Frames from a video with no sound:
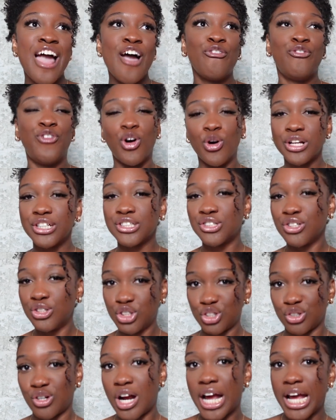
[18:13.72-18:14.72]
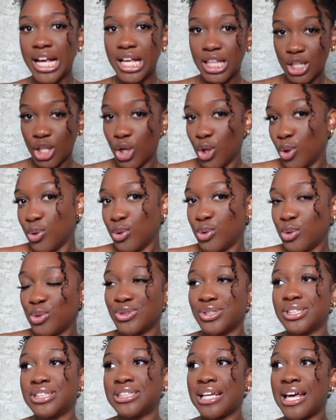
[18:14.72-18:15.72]
focus on drying
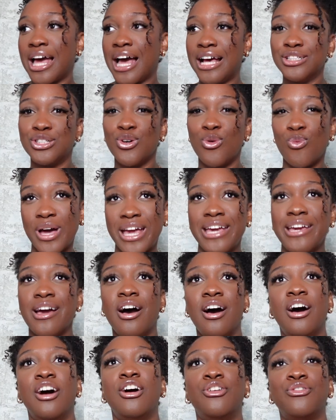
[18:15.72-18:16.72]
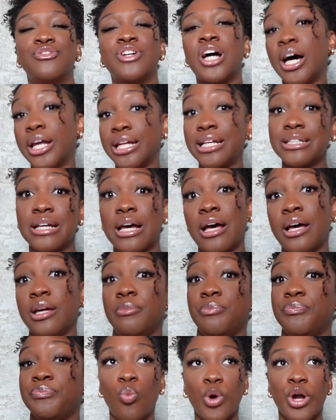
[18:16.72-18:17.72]
those as a way of cutting
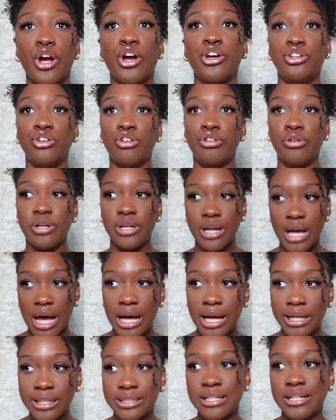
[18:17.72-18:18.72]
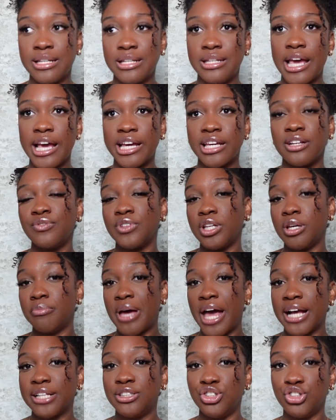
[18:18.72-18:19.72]
time where you're not negatively
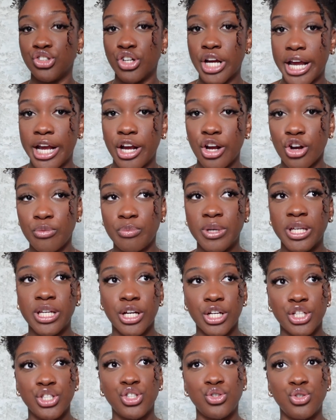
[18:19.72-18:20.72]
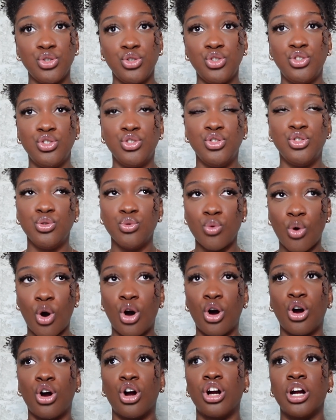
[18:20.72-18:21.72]
impacting your hair because you
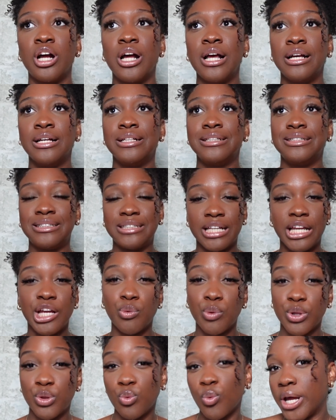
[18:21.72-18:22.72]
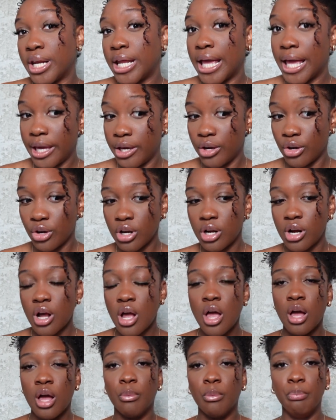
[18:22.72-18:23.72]
are sitting with wet hair,
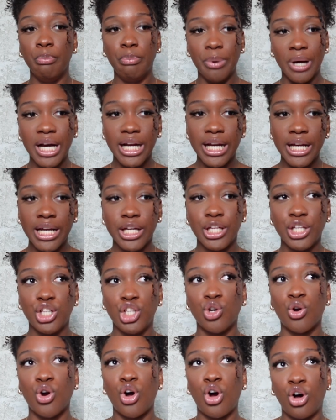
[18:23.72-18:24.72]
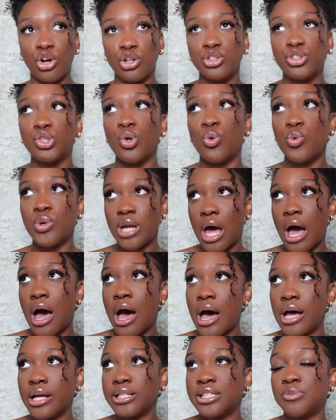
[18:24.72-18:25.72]
but you're also
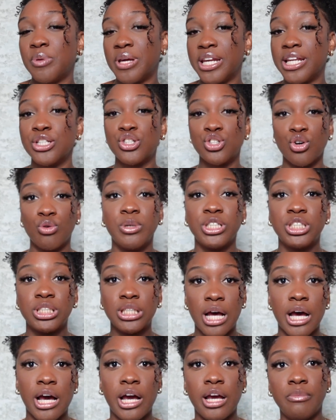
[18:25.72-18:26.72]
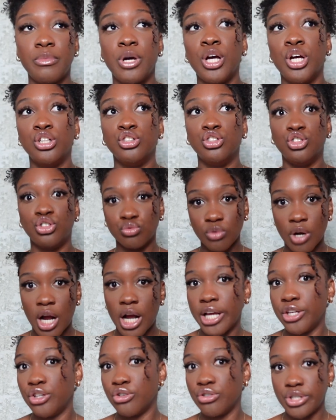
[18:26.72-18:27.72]
not spending so much time
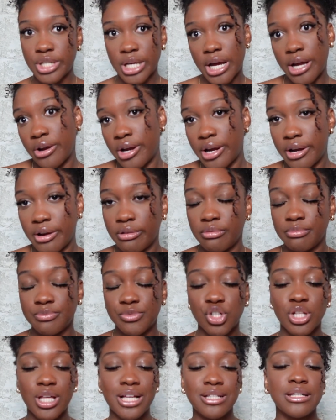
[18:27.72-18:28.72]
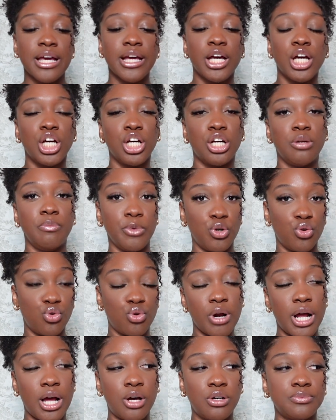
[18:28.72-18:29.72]
drying your entire hair. So that's like a good middle
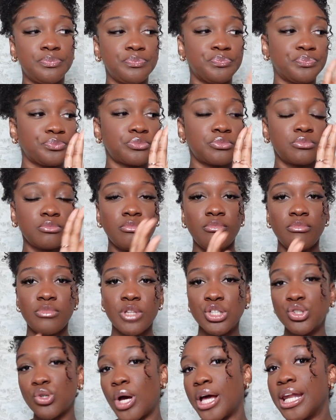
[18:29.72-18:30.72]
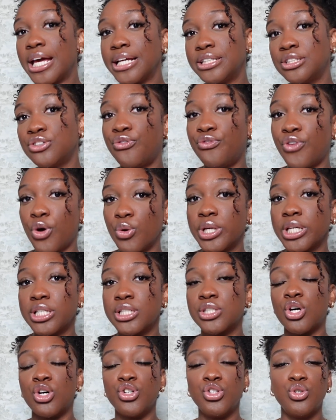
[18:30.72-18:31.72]
ground. So I like to
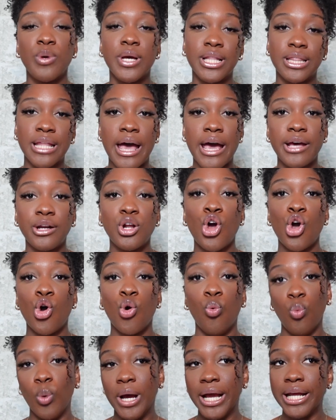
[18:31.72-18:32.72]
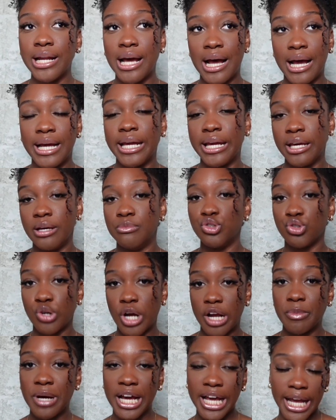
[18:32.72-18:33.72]
focus on doing that when I am
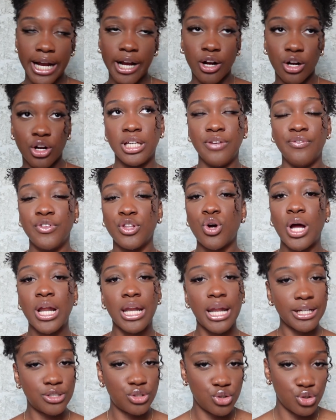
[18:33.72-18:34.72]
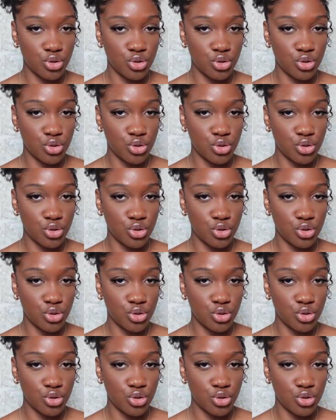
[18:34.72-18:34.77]
drying my hair. Even though I like to